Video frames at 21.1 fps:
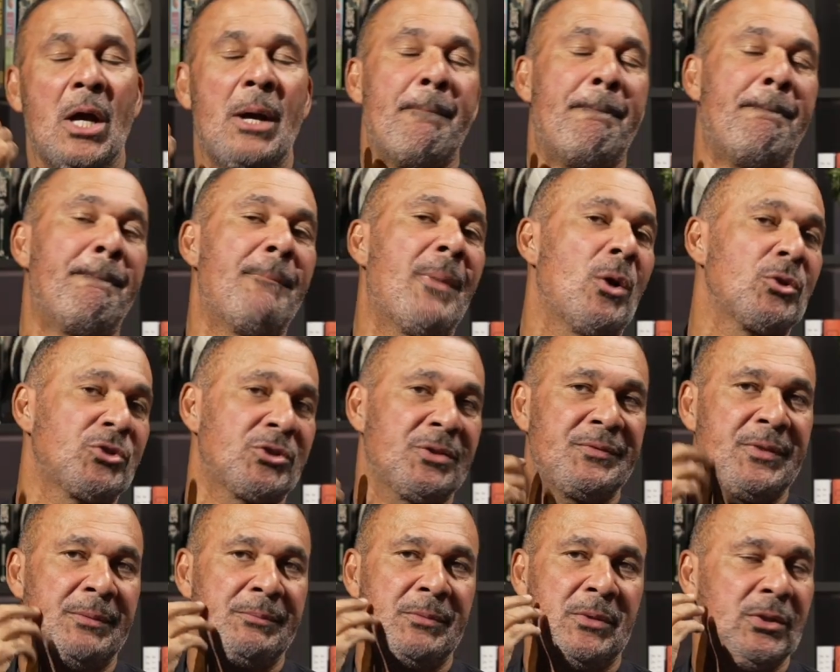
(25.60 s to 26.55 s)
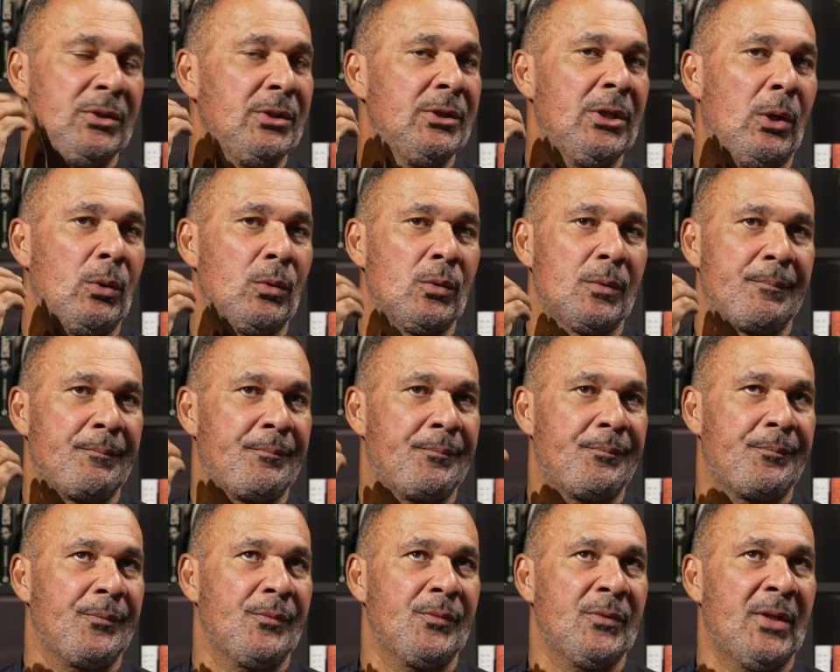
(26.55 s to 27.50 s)
Most of them, no.
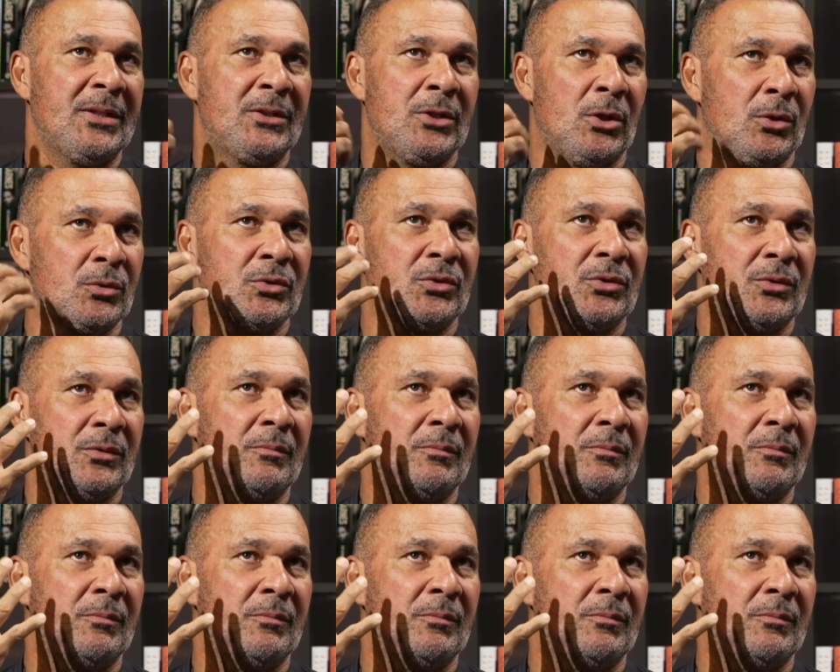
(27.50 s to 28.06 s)
They don't.